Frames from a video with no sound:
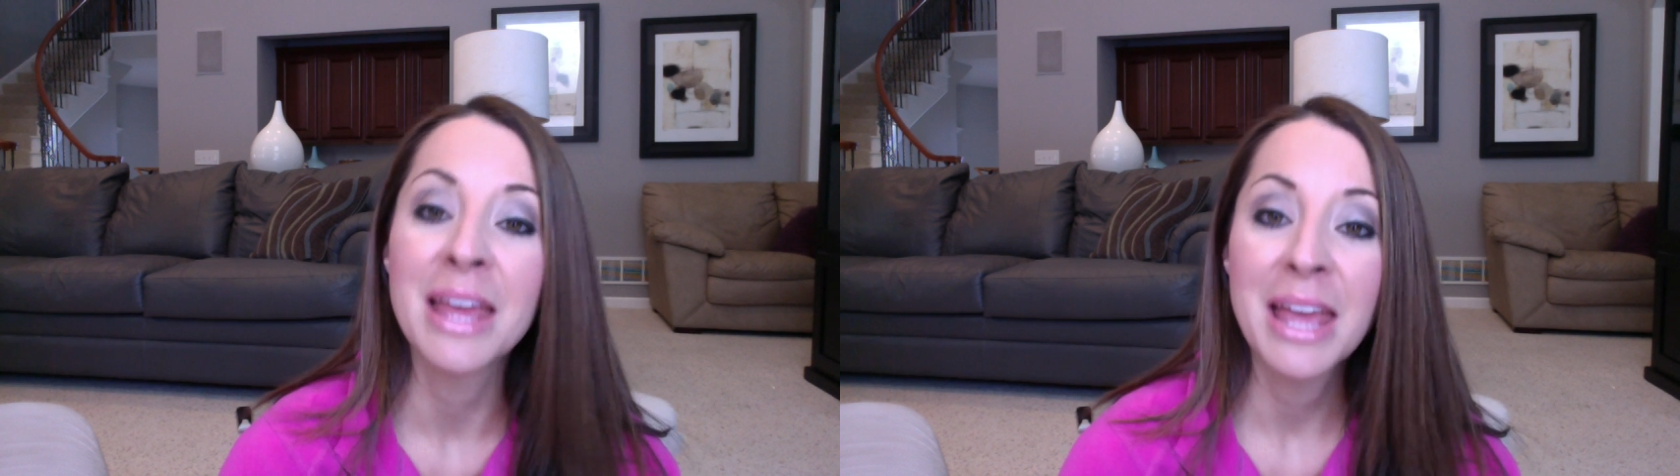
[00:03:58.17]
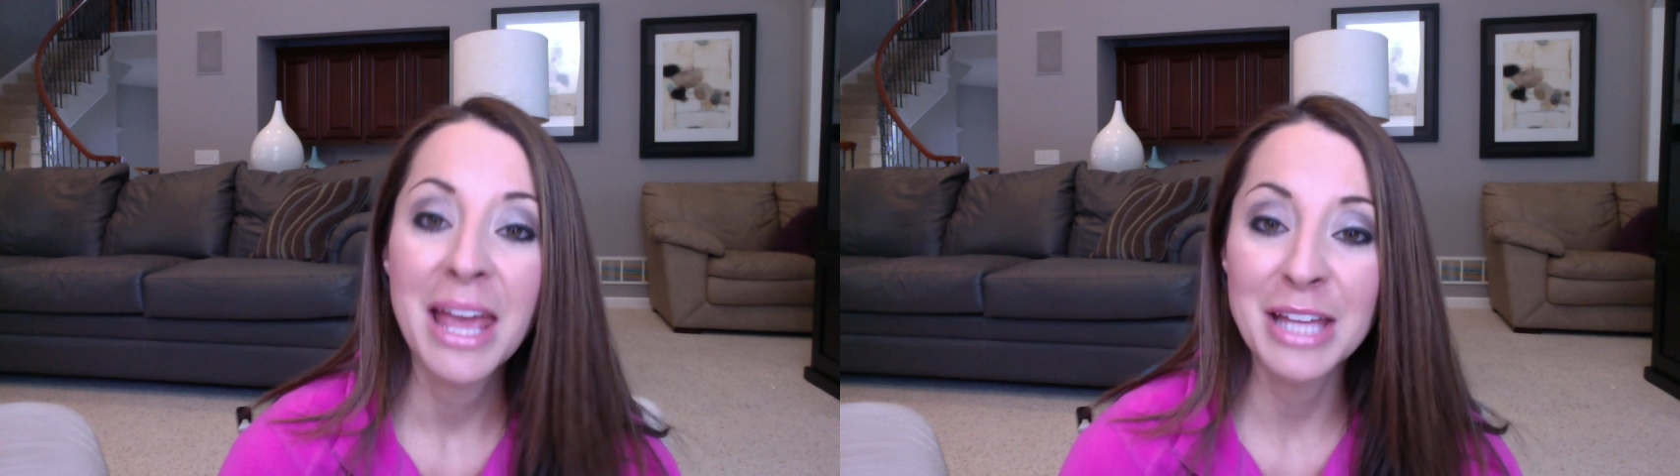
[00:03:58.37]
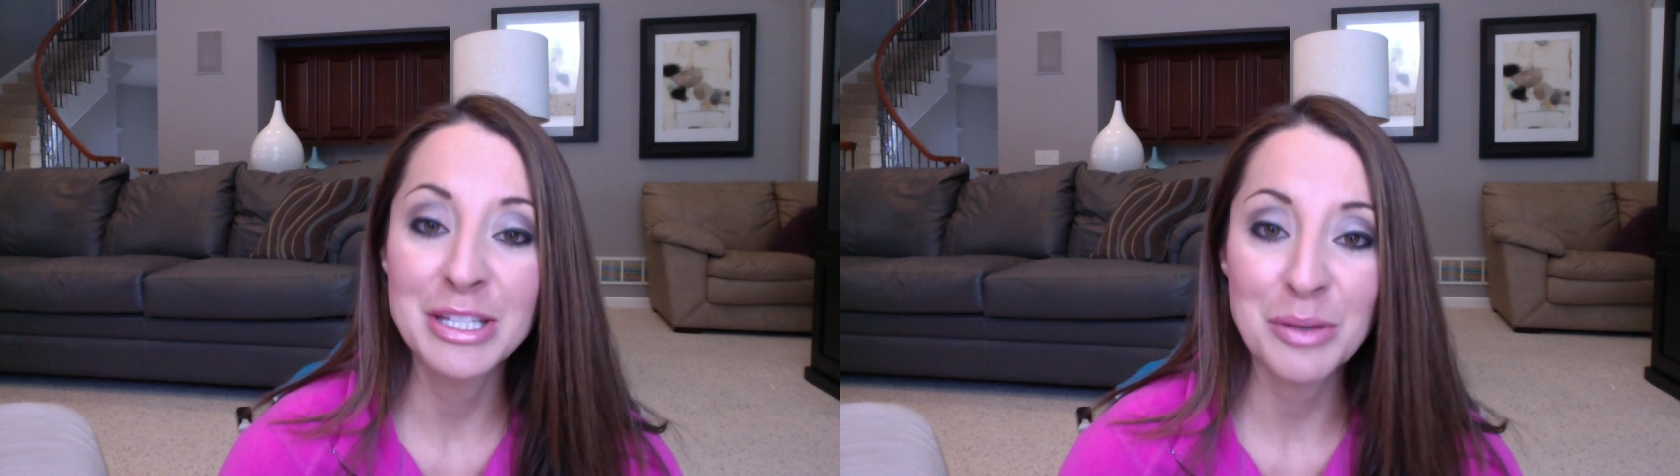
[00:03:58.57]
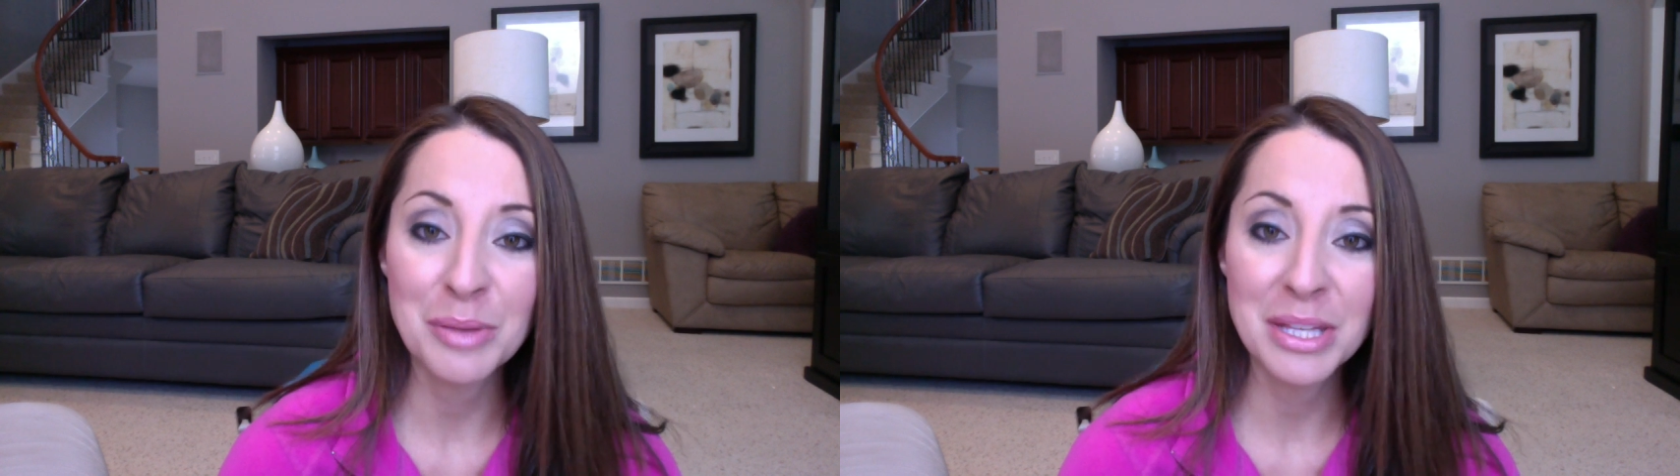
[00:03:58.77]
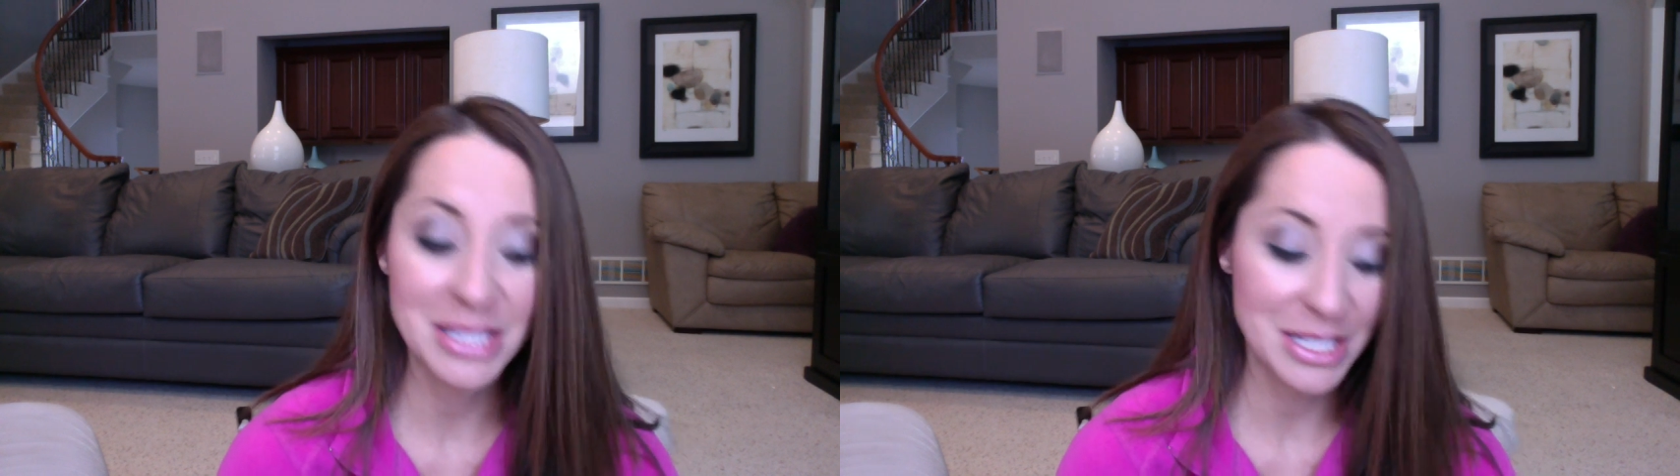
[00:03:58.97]
And so
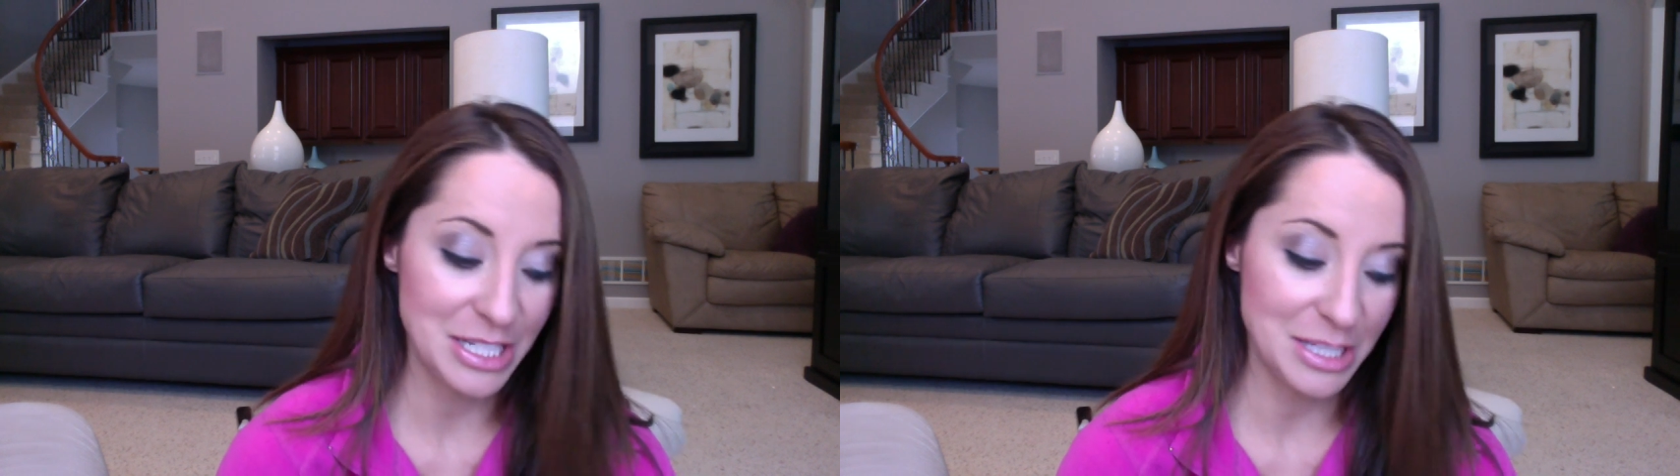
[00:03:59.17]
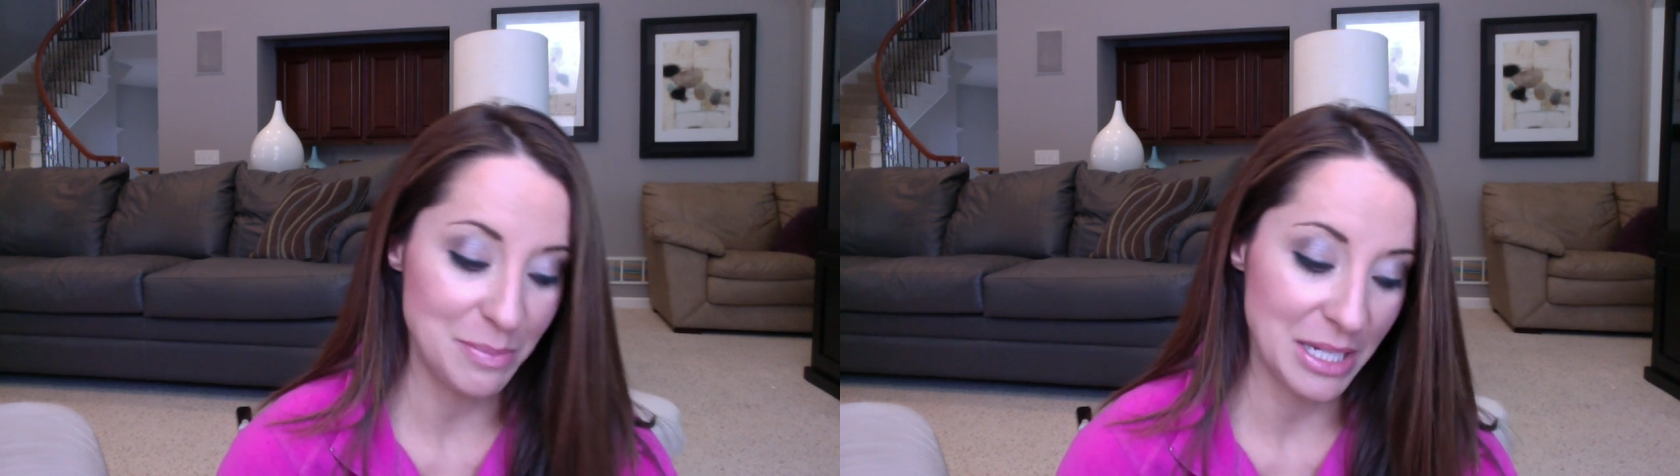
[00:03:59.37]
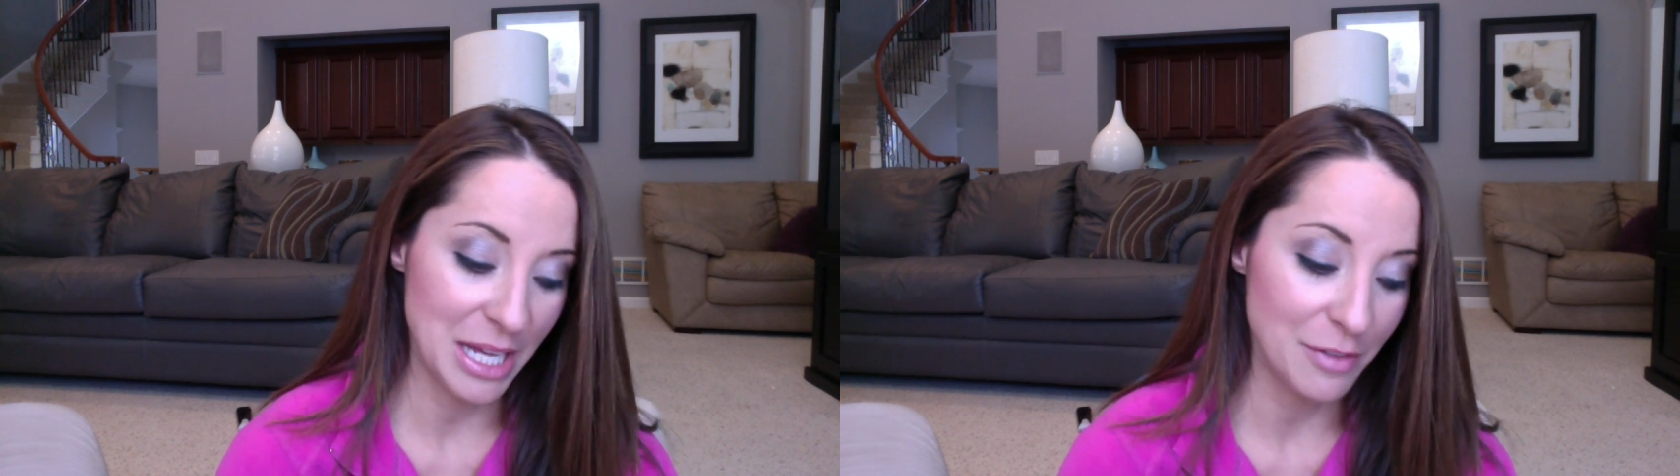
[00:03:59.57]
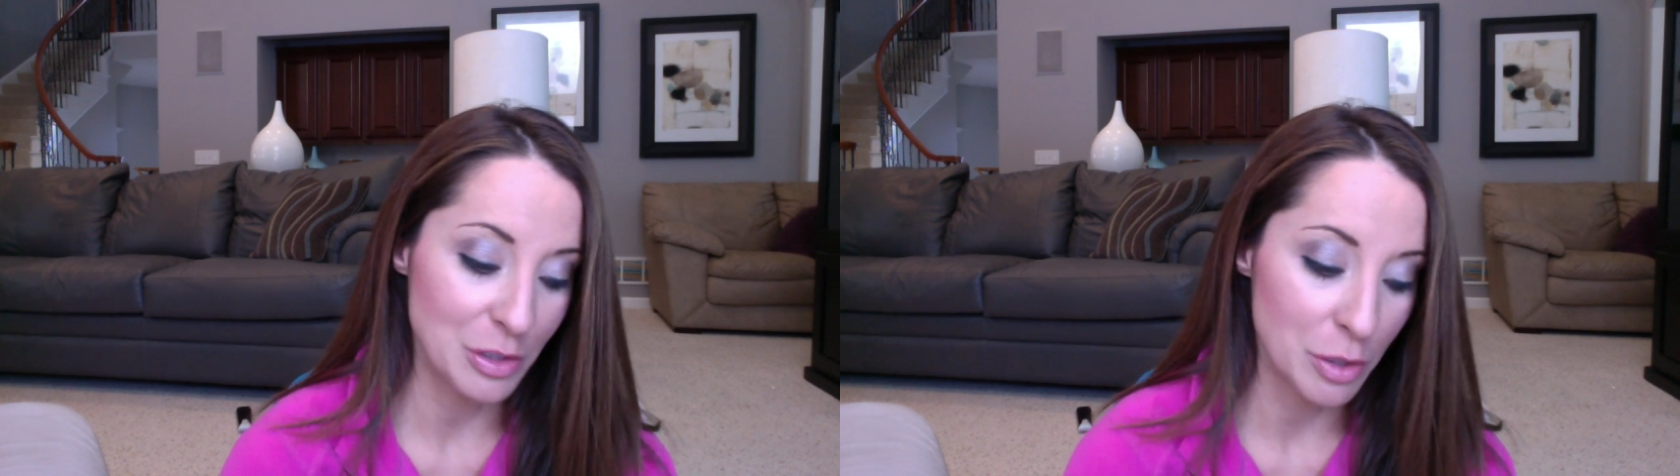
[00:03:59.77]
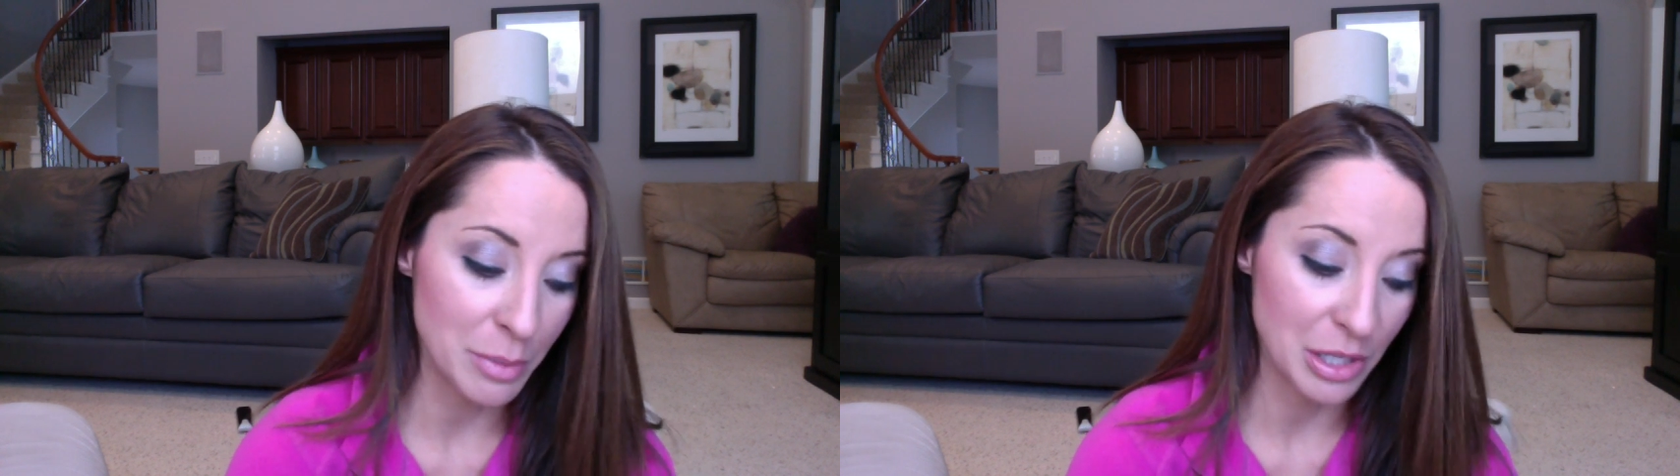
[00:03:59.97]
this has just been kind of a
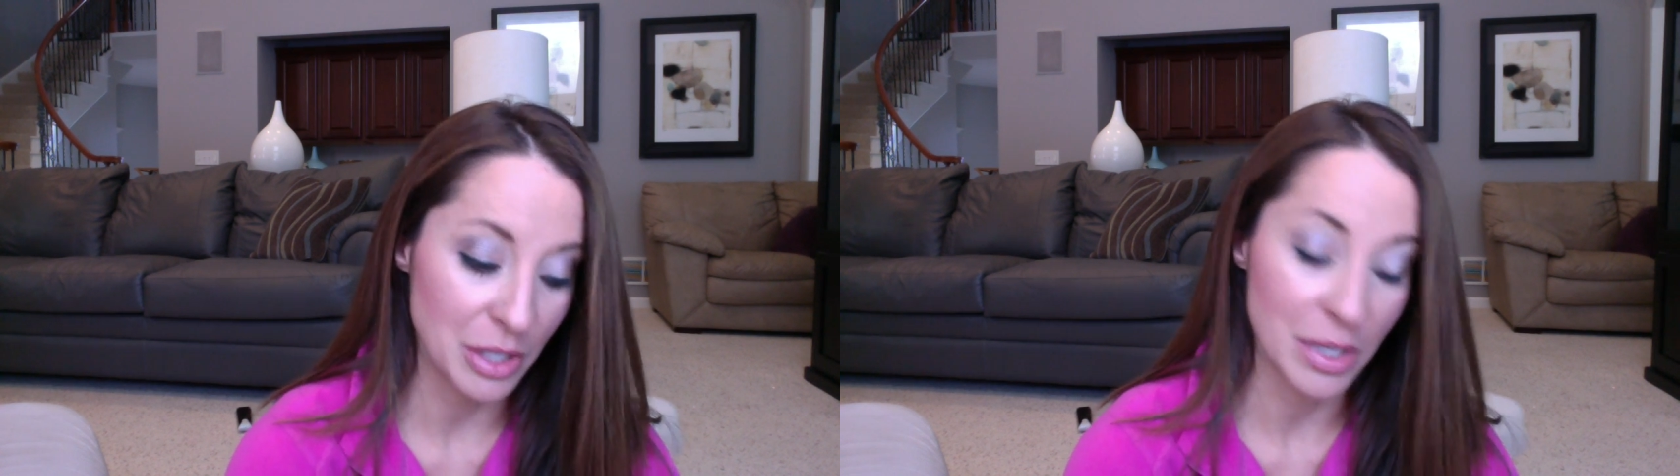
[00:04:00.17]
norm in our unit.